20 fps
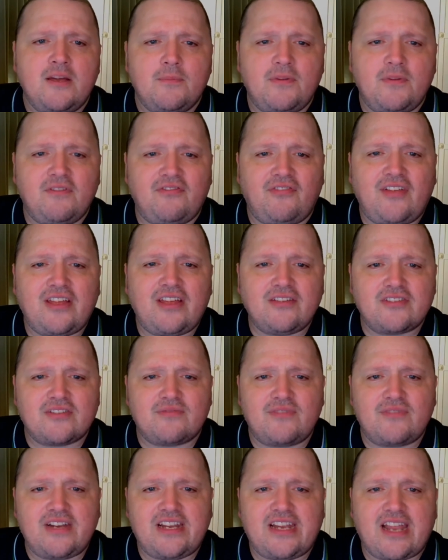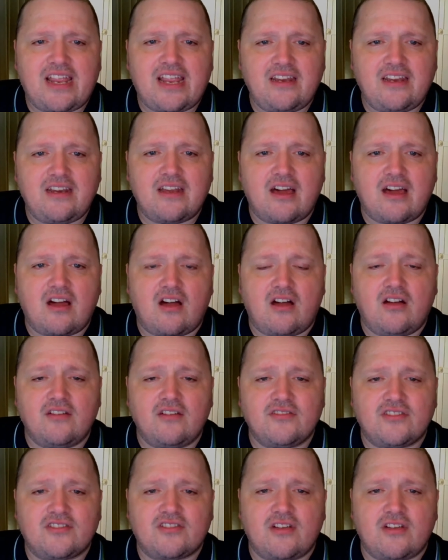but failed to remain
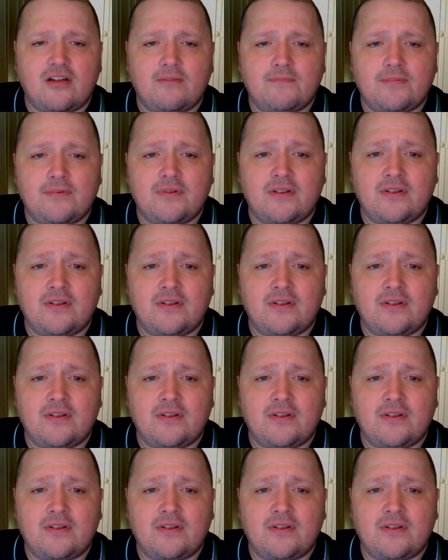on top